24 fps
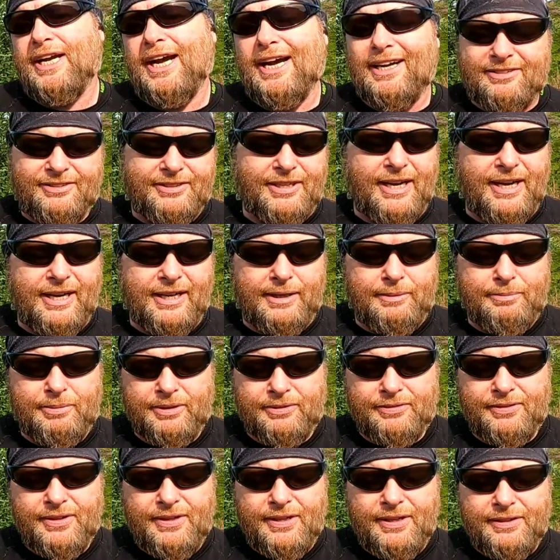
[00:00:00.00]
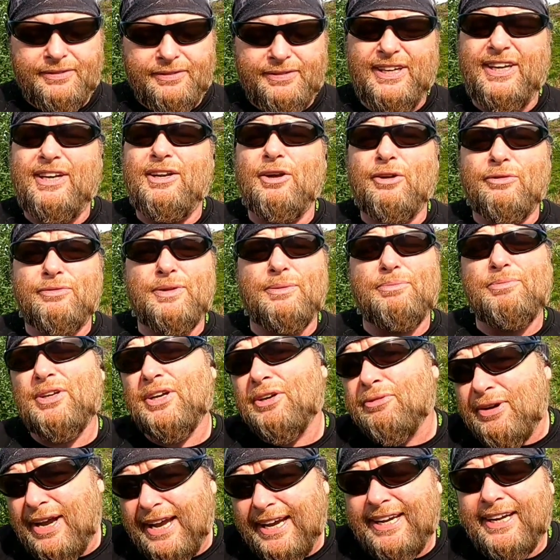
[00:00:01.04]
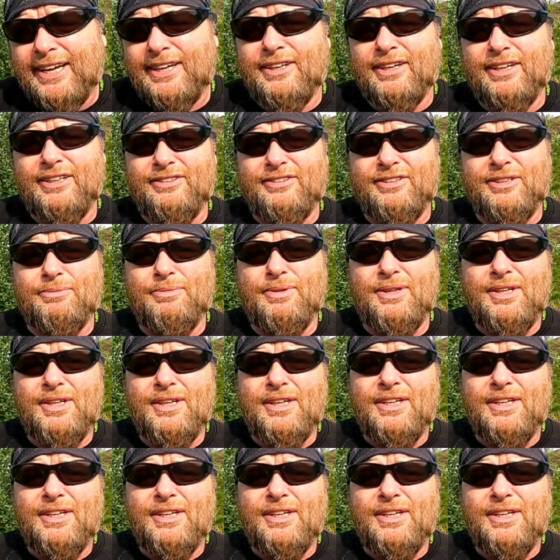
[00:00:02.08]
to catch a halibut. They love them, they recognize them,